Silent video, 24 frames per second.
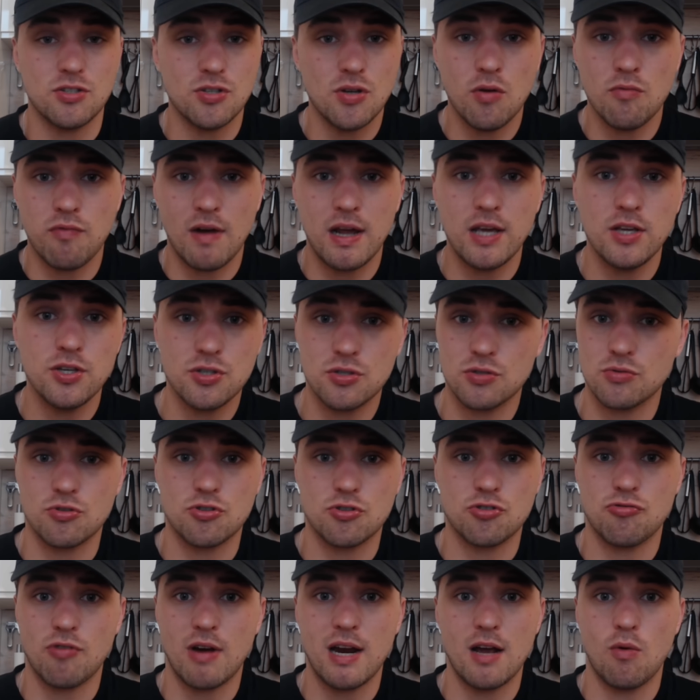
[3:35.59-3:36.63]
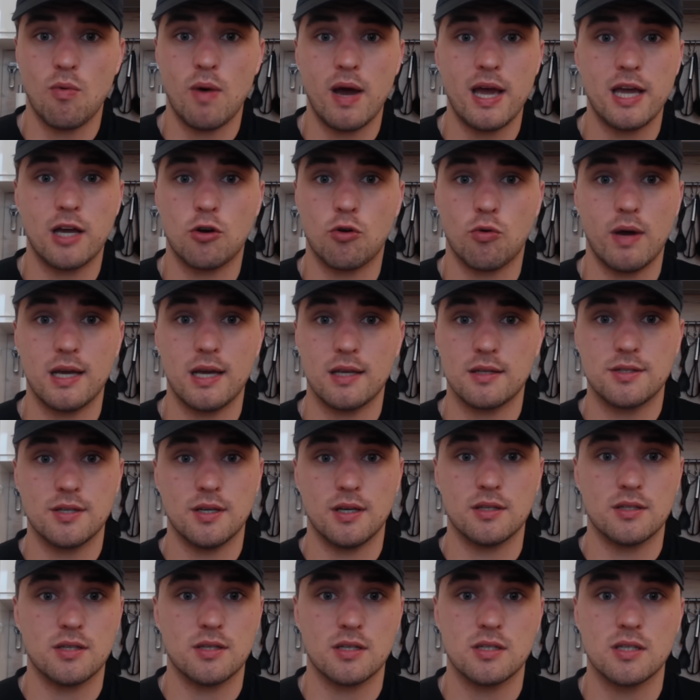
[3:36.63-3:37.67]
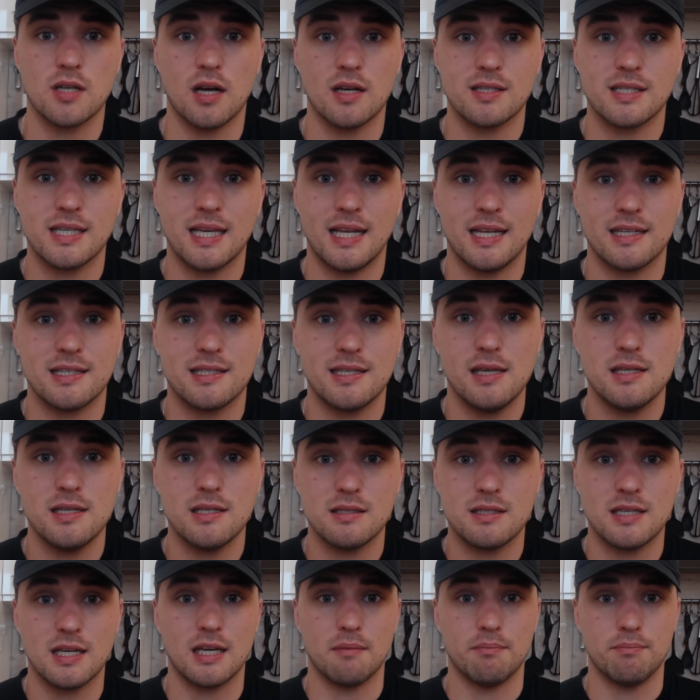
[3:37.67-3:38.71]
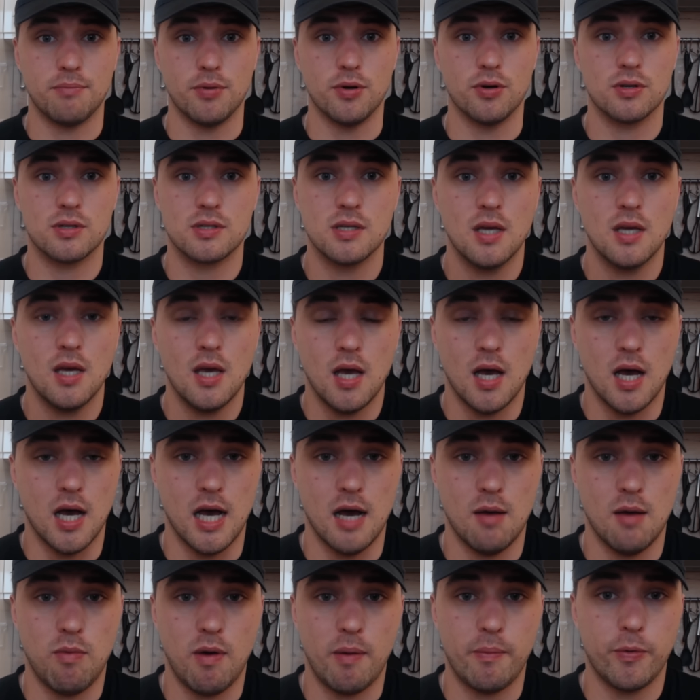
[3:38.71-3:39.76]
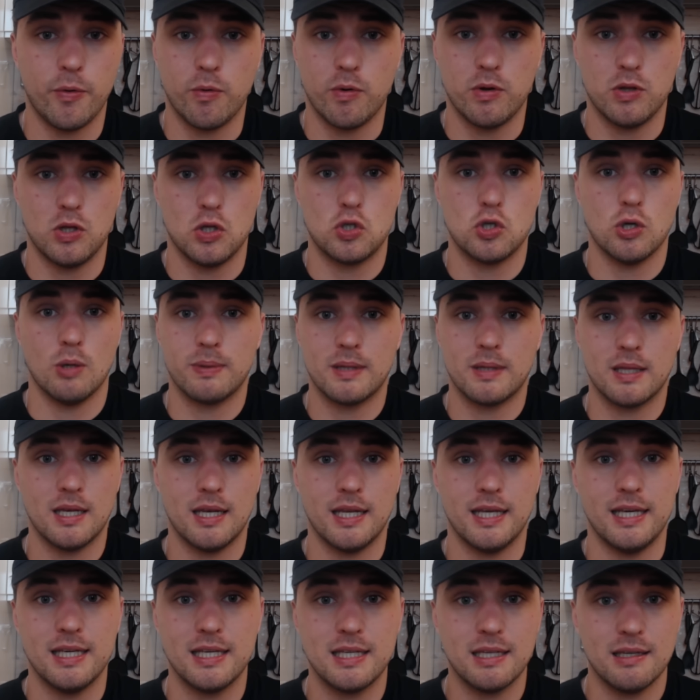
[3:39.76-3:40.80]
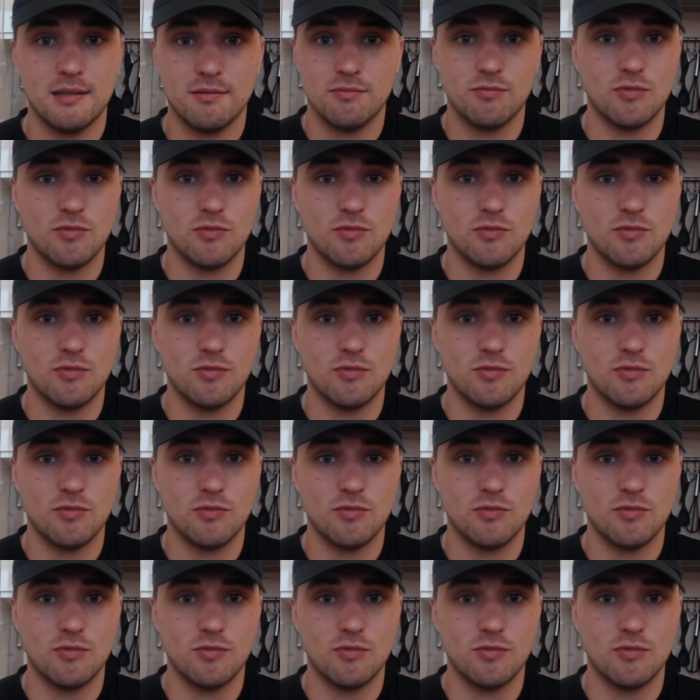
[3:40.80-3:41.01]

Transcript: You know, Rangers were straight away quick to, to start selling season ticket books uh, when we were at the top of the league.